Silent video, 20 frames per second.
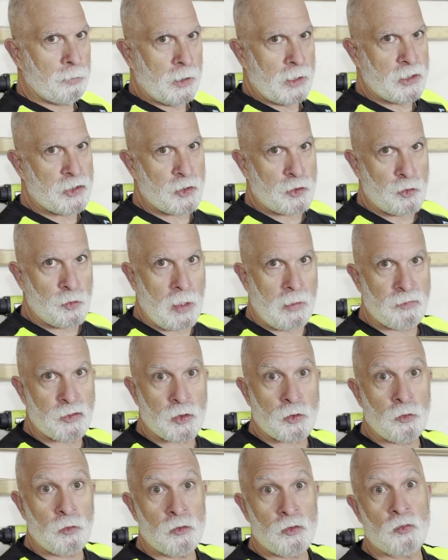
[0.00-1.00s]
place to drive
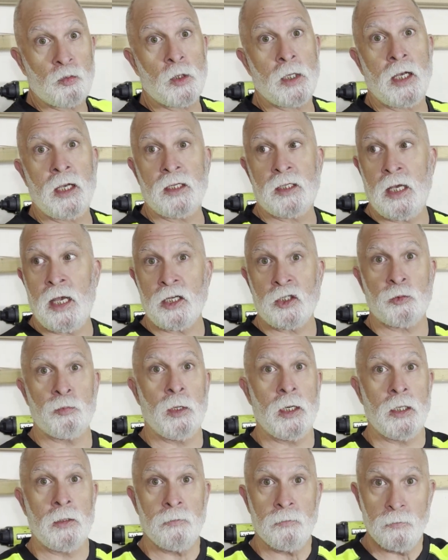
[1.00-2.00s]
screws when I attach
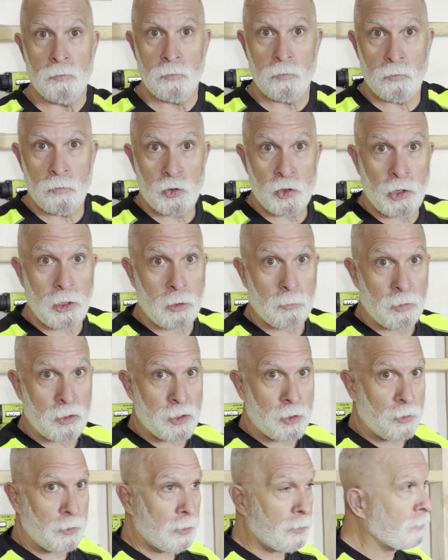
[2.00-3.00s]
my sheeting
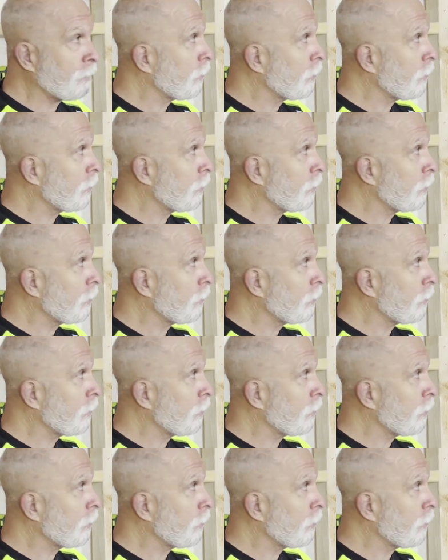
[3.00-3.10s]
material.